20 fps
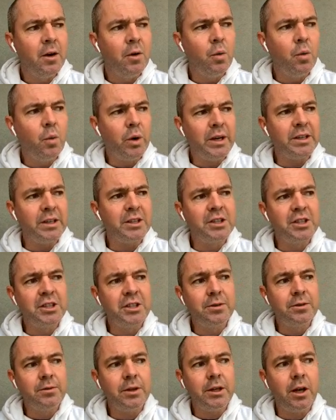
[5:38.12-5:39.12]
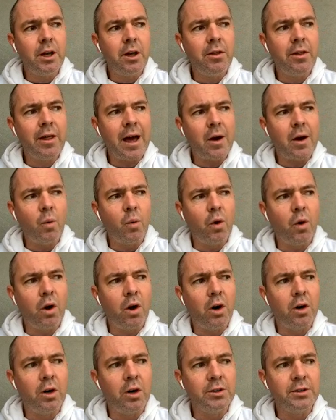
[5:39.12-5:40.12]
which that
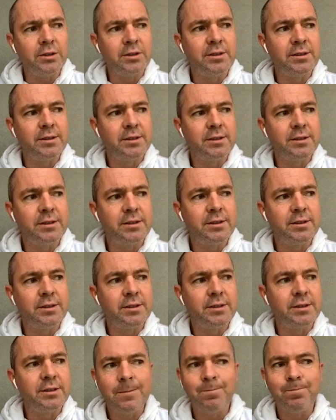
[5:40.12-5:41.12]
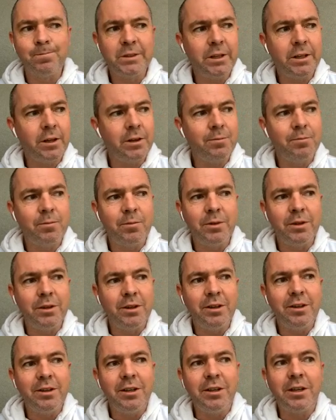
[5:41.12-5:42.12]
was
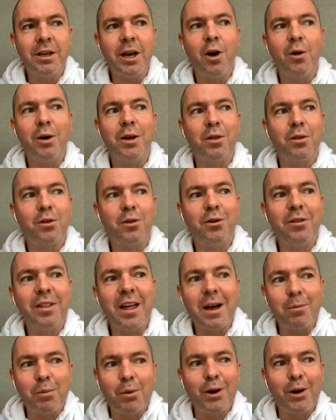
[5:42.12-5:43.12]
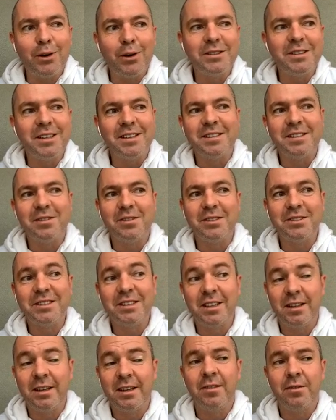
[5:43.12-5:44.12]
you're going through that process of
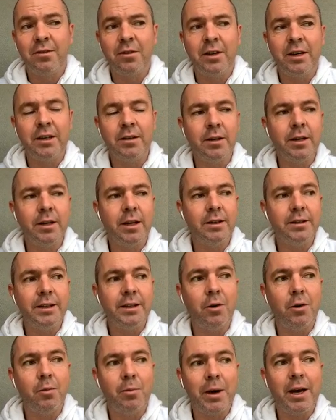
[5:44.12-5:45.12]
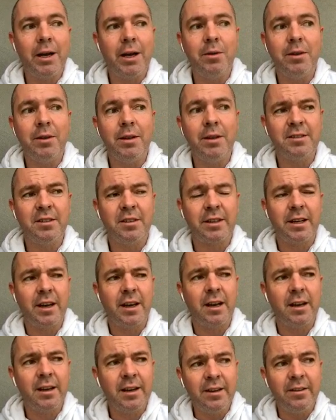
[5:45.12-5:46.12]
delivering a baby that's not going
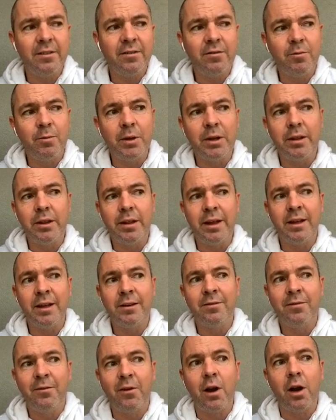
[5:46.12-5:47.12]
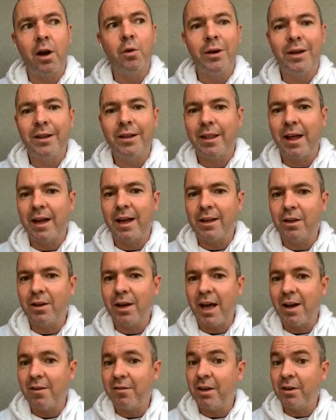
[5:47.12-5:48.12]
to live, but then following that you're
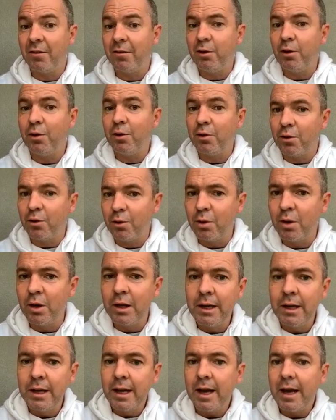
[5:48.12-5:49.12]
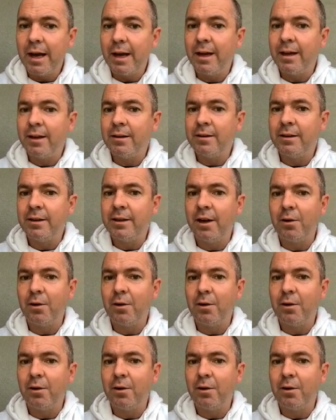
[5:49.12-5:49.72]
having a funeral, and